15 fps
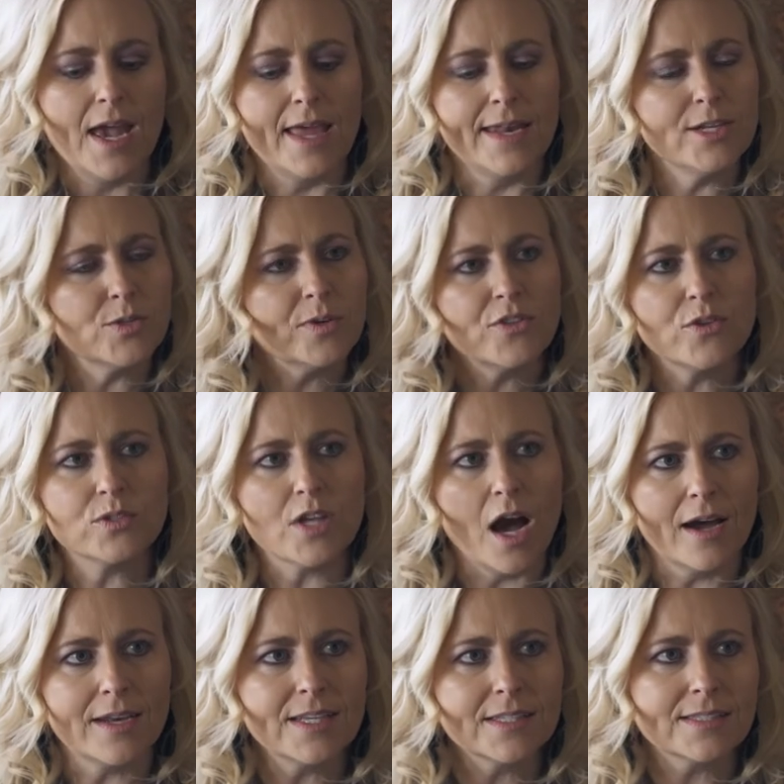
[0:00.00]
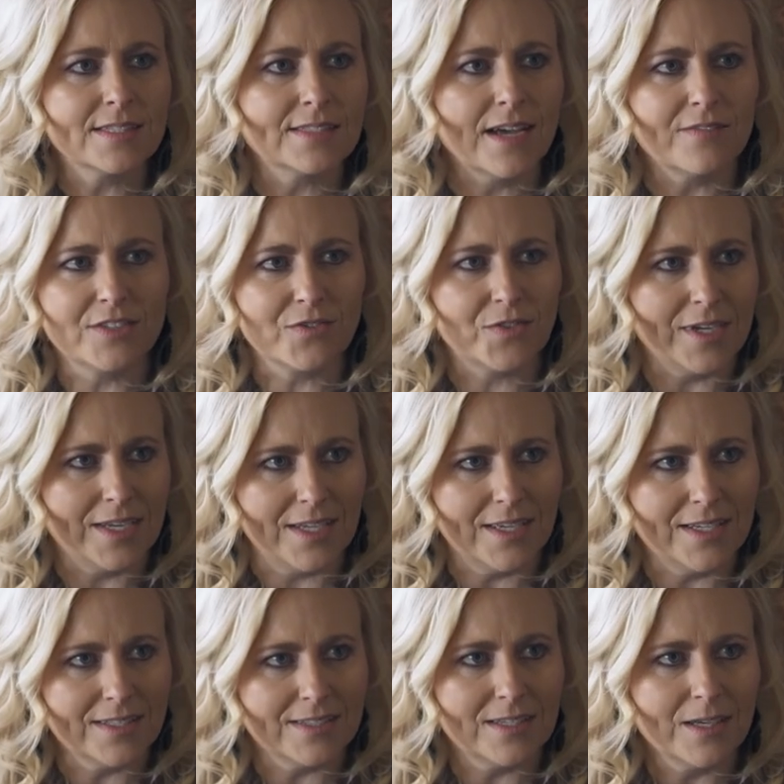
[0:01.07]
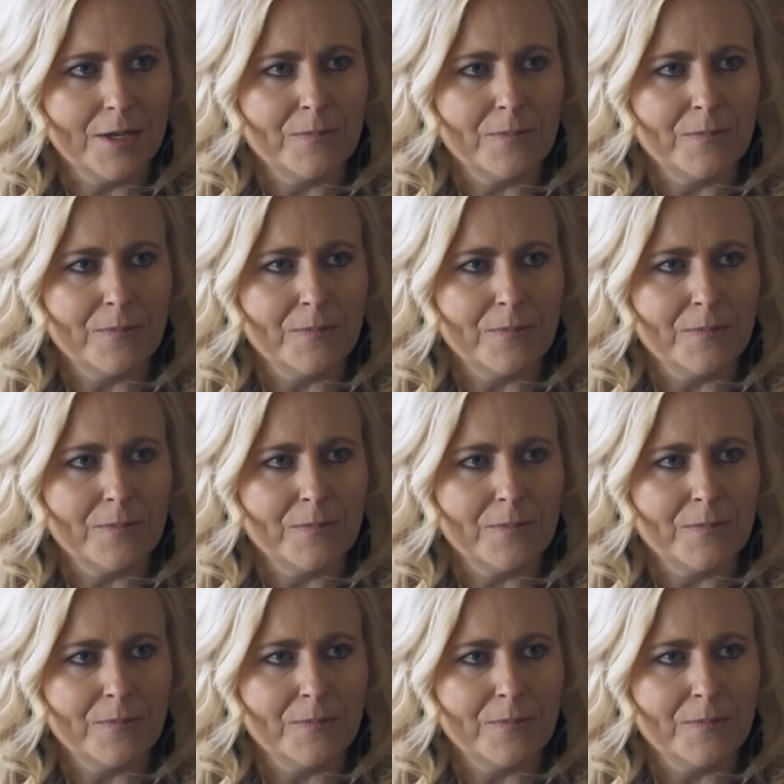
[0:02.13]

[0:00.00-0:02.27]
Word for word: And each one of those audiences have different needs.